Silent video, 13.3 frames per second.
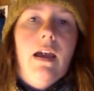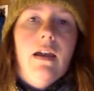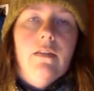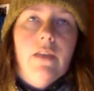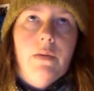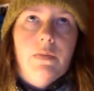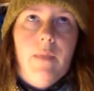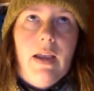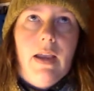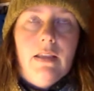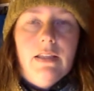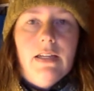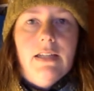That was back
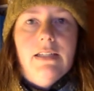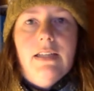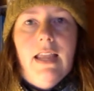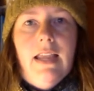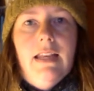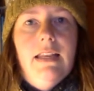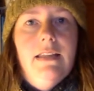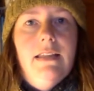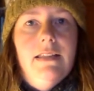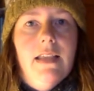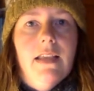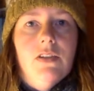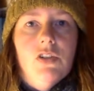in the 1980s,
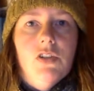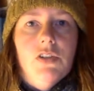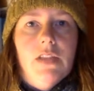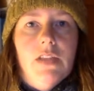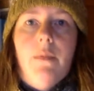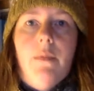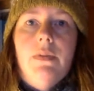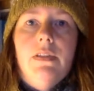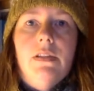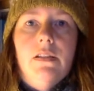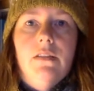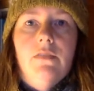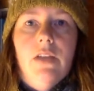and she just happens
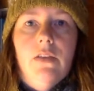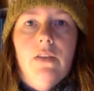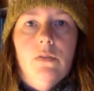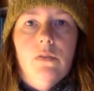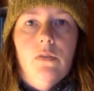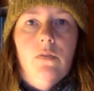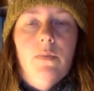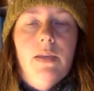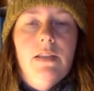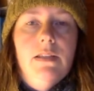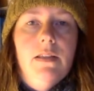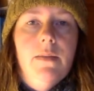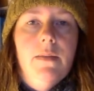to live down the road from
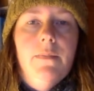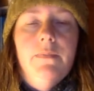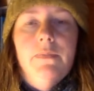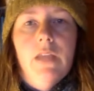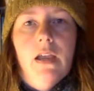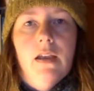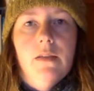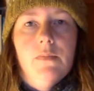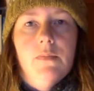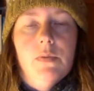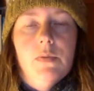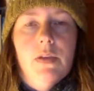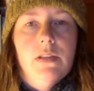us.
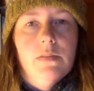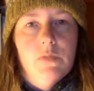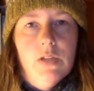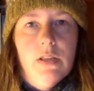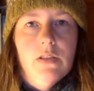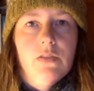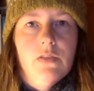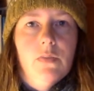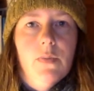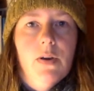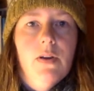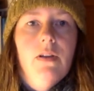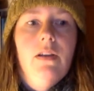So we got some Shetlands from
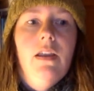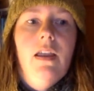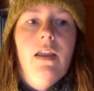her.